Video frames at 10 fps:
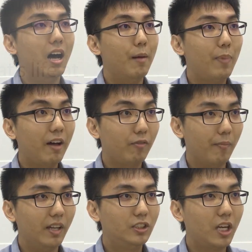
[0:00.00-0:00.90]
Apart
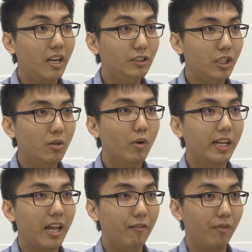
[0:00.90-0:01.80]
from the challenging
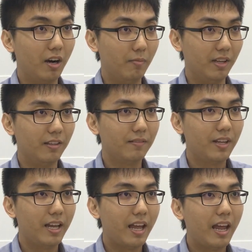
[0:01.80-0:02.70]
working environment,
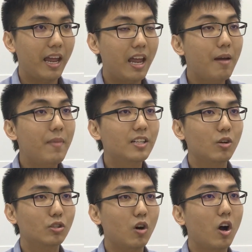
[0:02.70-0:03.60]
AMS
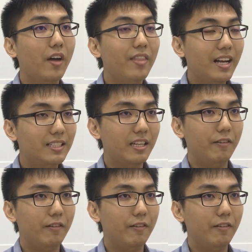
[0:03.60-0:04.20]
also organized